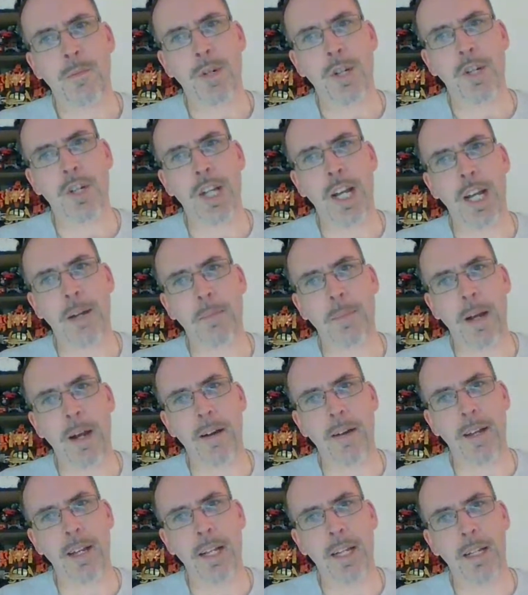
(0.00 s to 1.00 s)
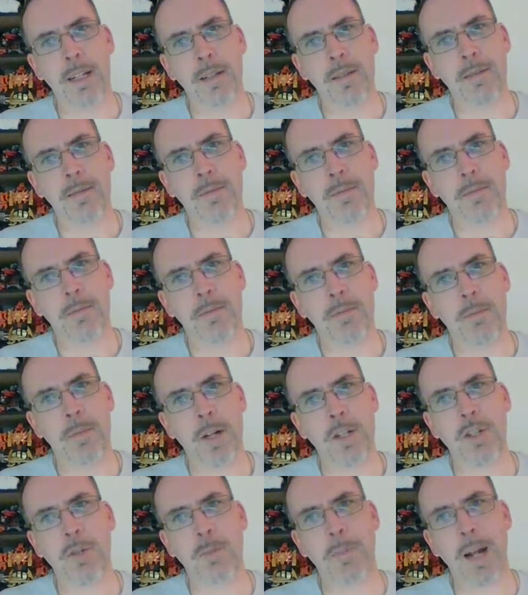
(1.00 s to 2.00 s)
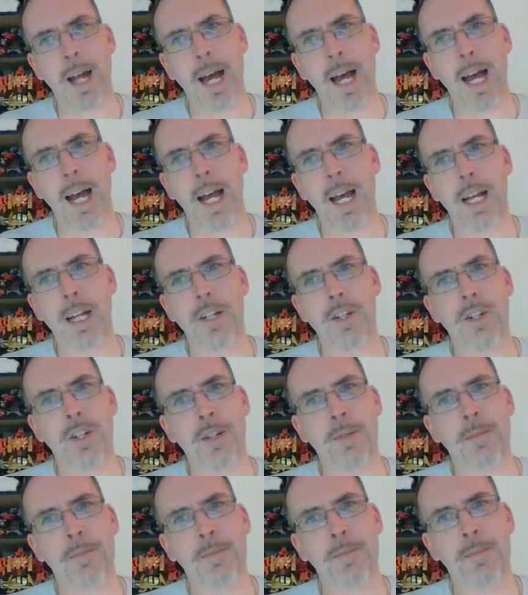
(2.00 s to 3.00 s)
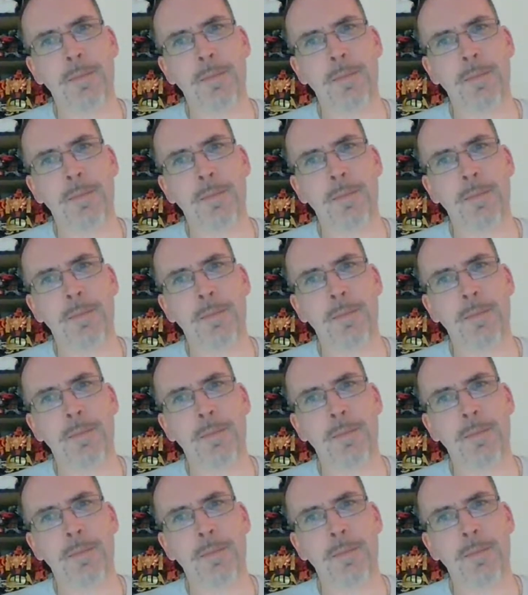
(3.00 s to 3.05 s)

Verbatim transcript: Appreciate it, Barry. Much obliged.